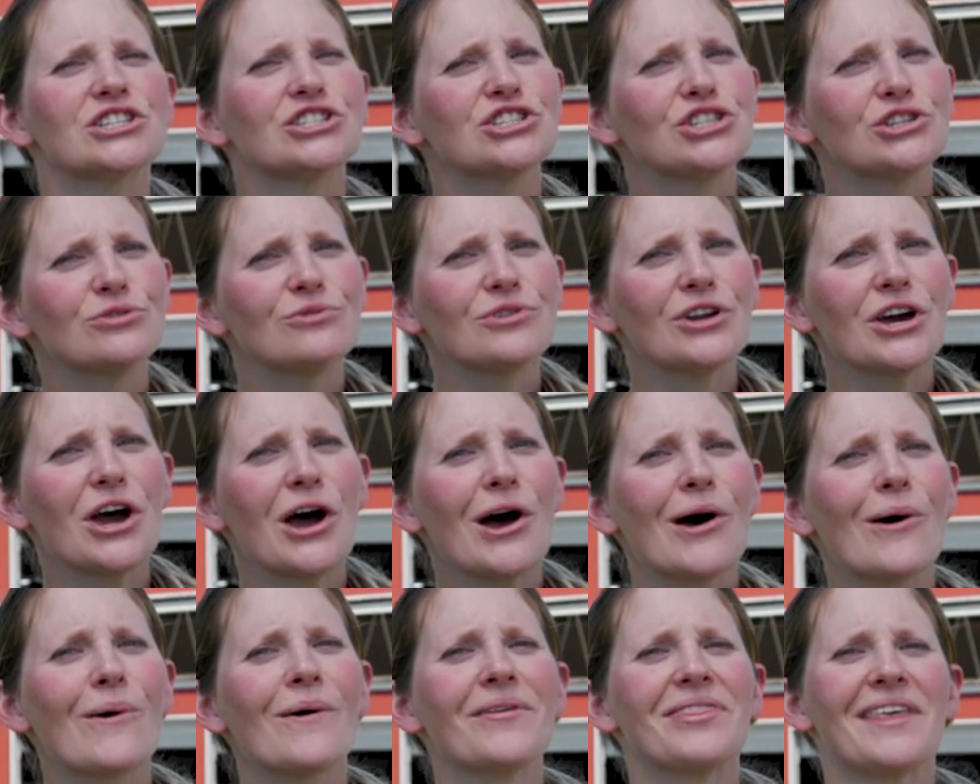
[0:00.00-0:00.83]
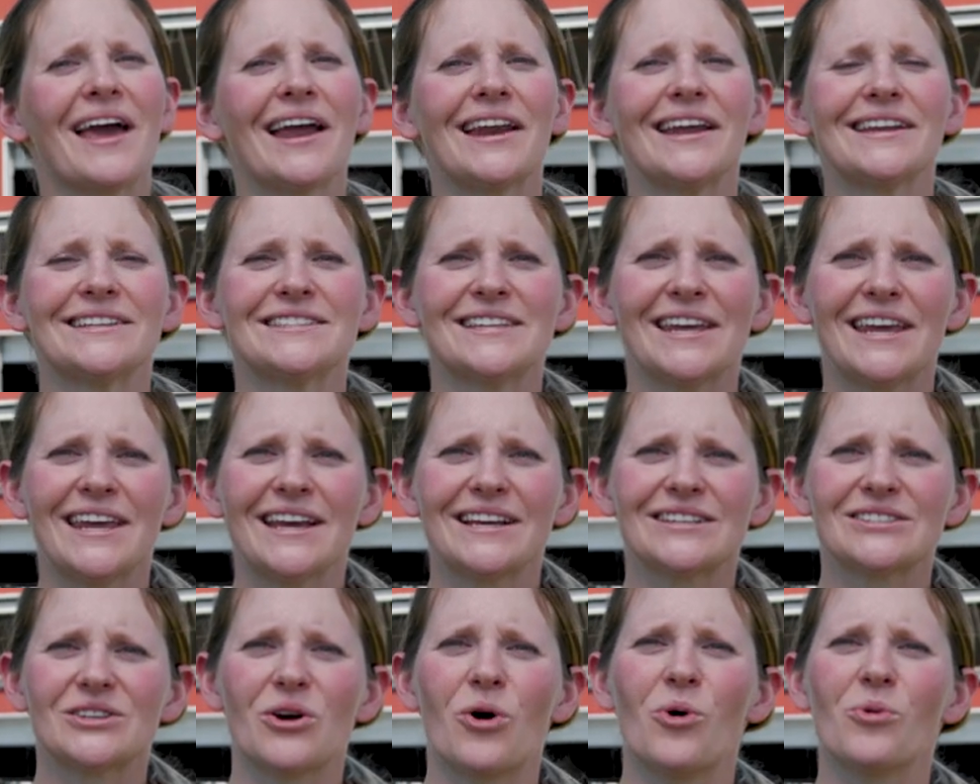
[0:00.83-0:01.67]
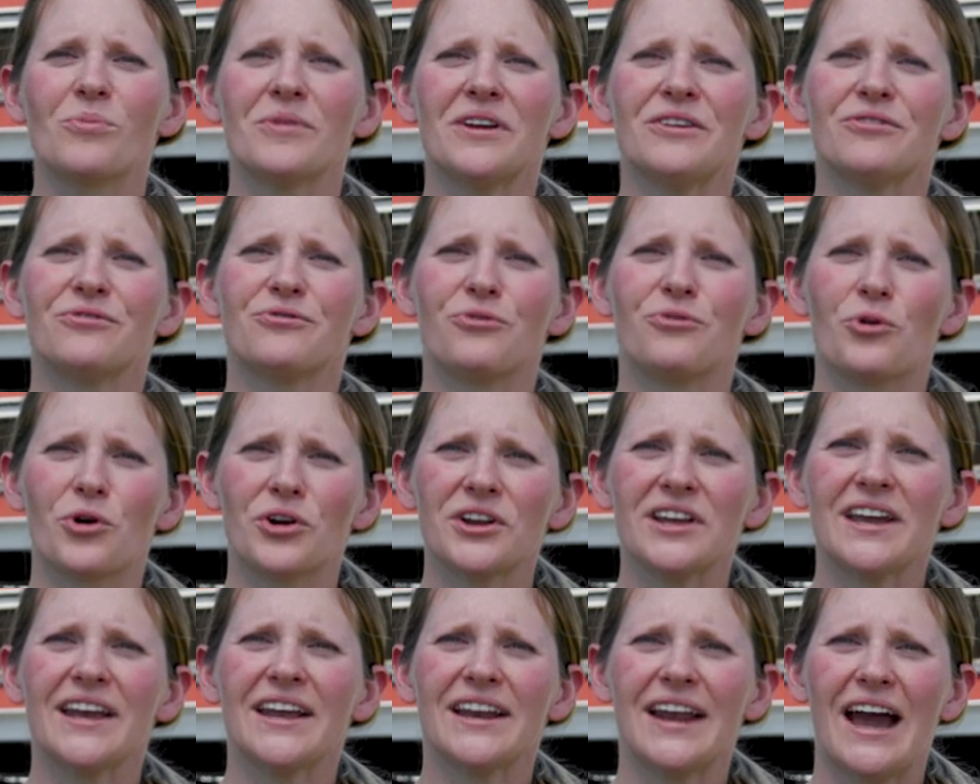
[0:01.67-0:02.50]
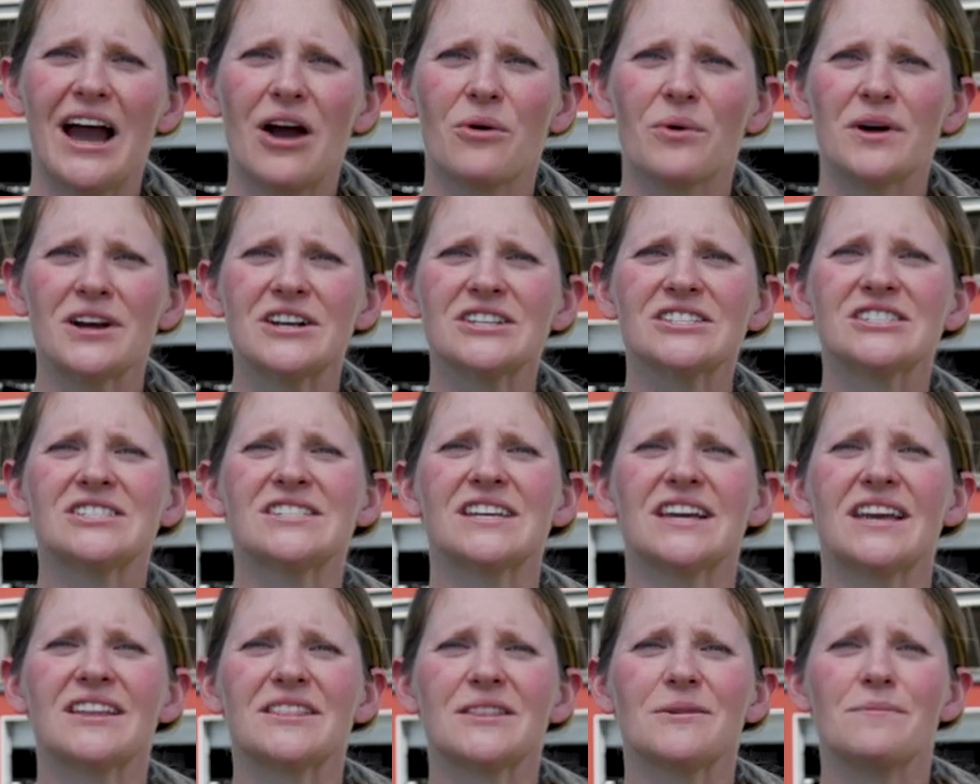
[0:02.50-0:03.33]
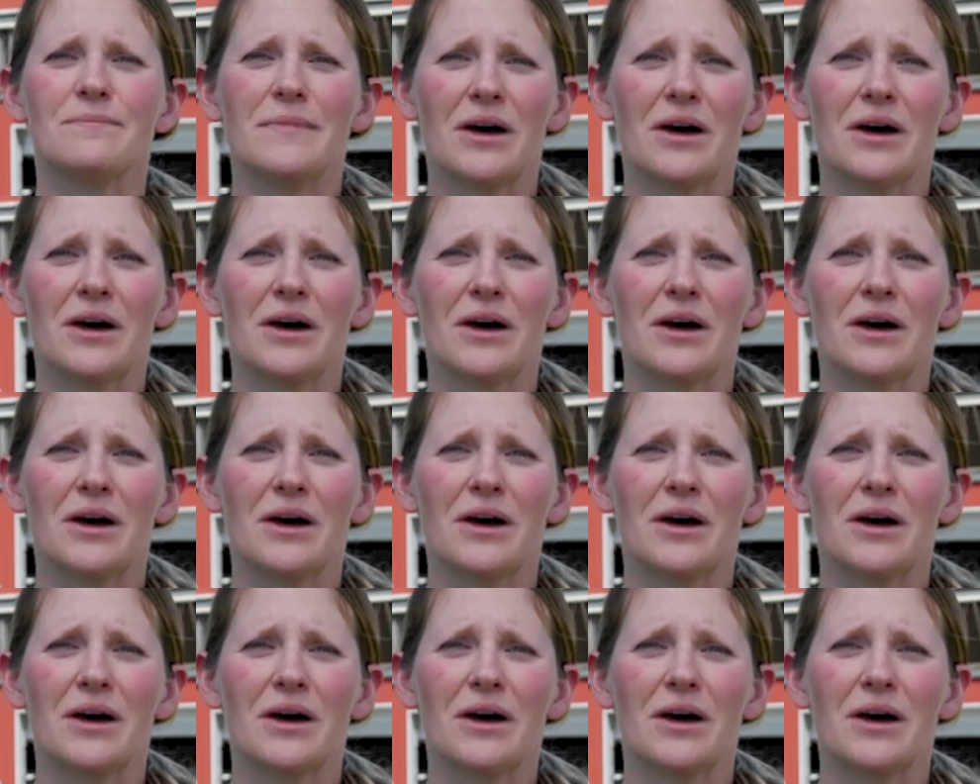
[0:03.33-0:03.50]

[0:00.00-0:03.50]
Did you know that it takes only 48 hours to get the